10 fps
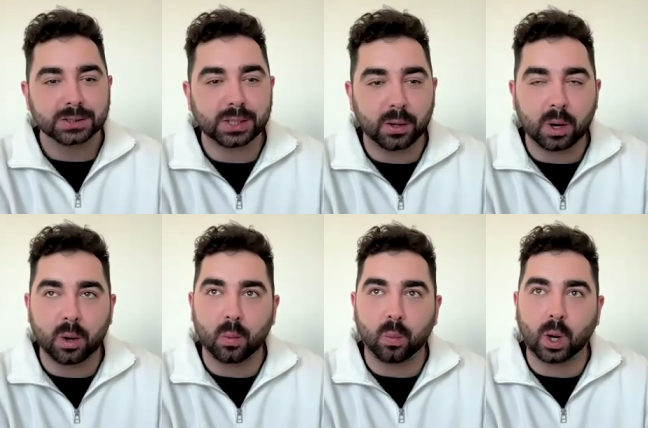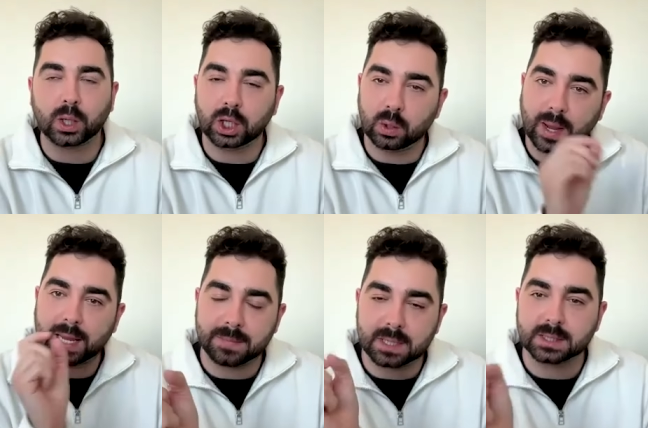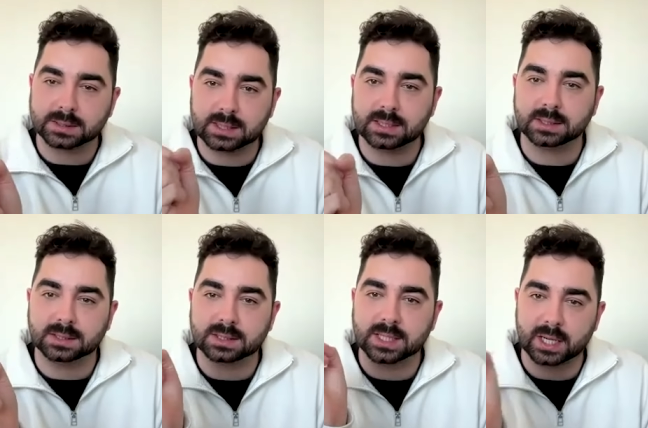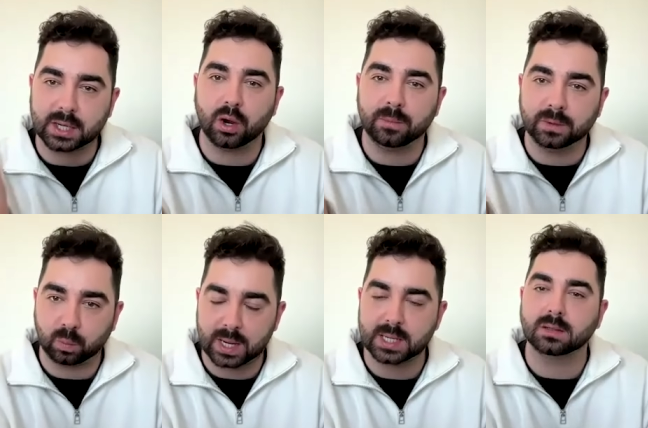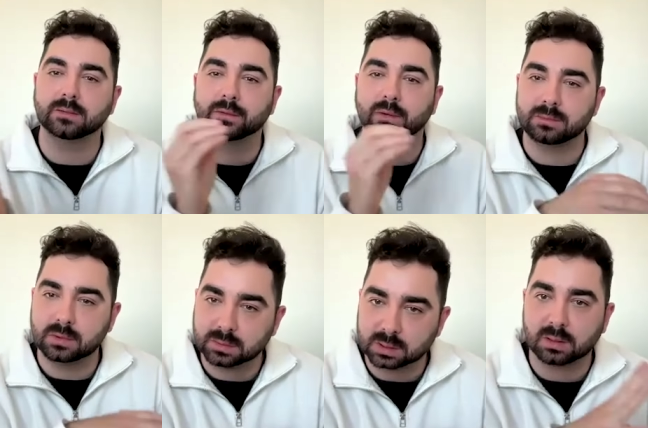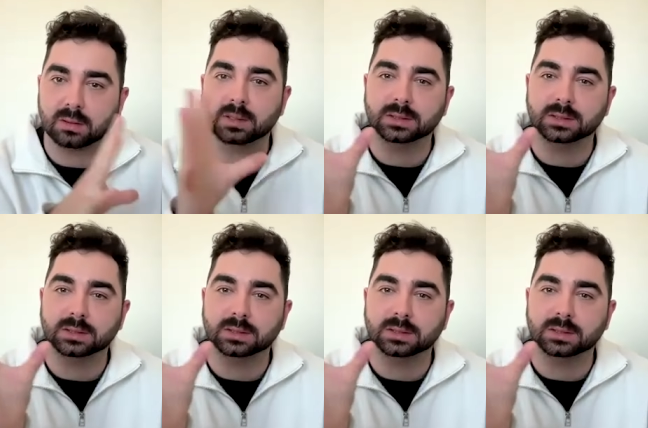So were you aiming this season to take home the win for the musical